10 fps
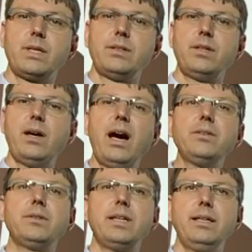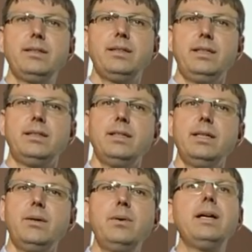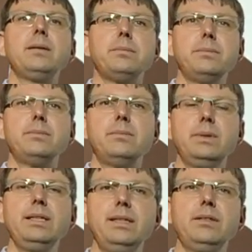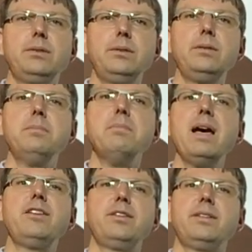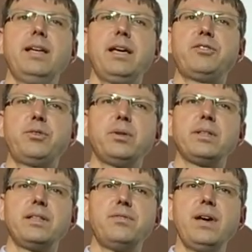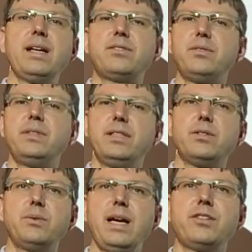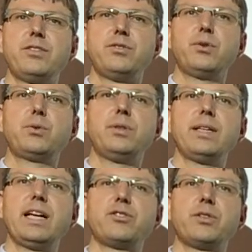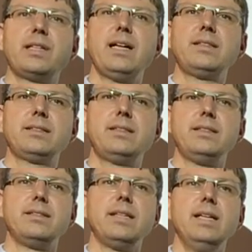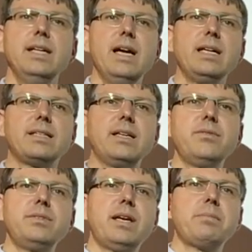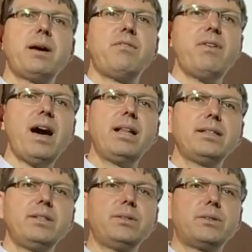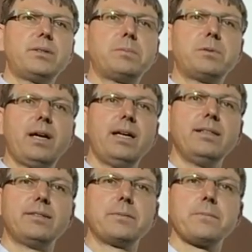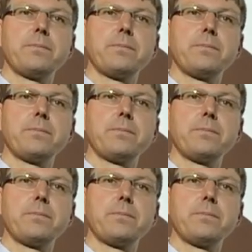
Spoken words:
So how to get there? Well, we need to measure the external effects of interaction, so-called externalities, and give them a value or price.